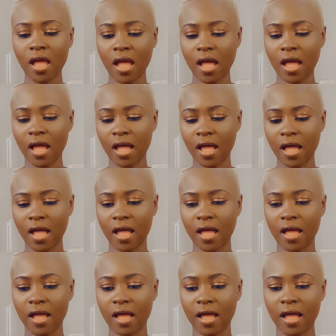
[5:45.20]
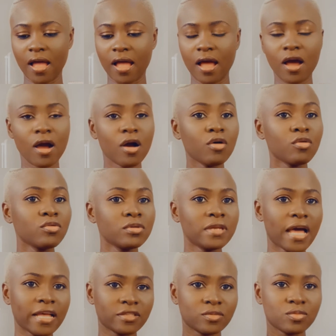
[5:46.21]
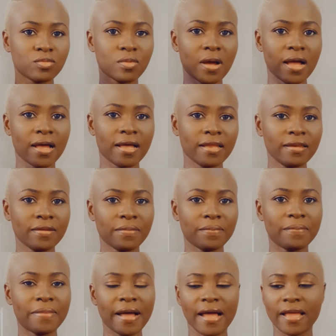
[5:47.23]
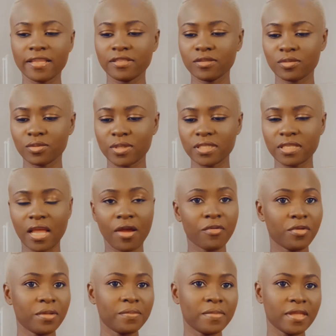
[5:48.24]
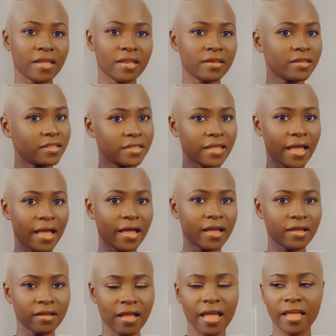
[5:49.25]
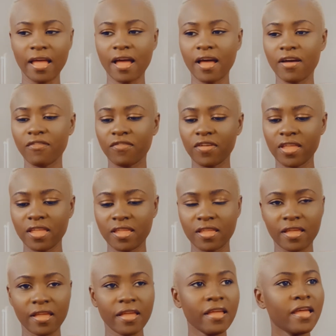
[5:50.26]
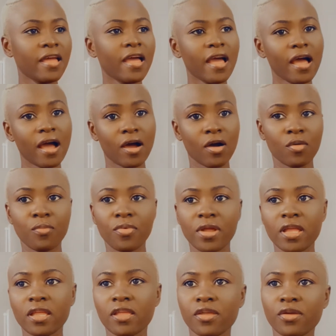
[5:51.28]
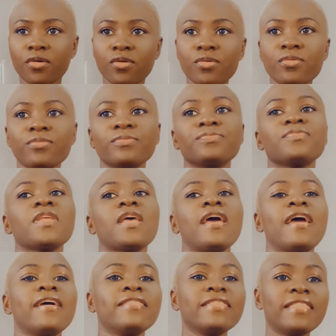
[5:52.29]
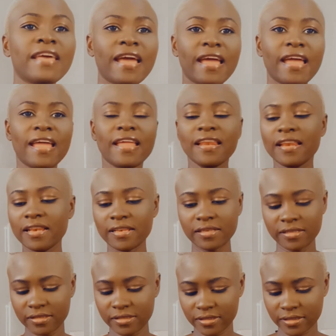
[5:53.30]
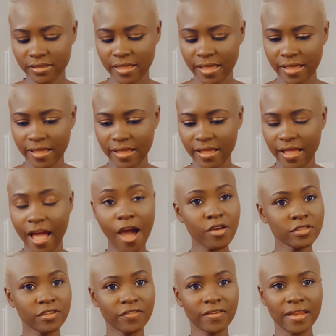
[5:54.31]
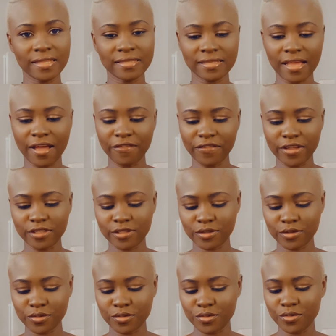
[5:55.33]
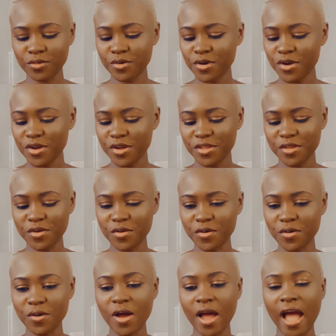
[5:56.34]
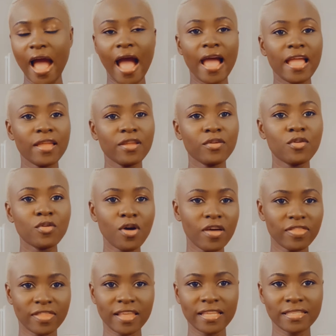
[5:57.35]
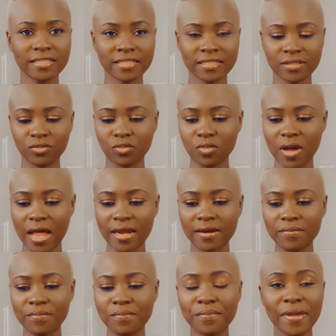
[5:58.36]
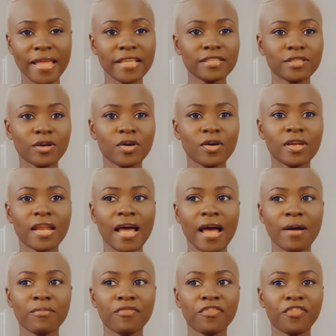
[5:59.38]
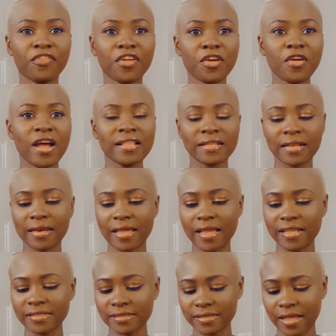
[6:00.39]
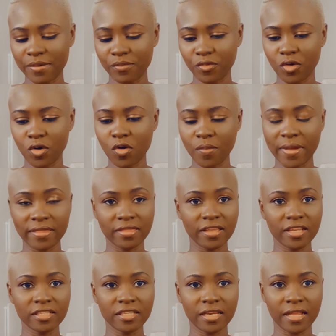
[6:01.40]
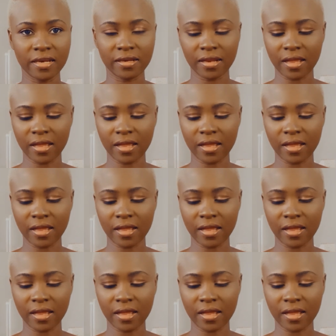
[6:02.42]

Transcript: Aswad by Swiss Arabian. Yeah, I have it here. I'll bring you. And then to the house of Lattafa too, you know, I got this one based on fragrant blend, some recommendation, and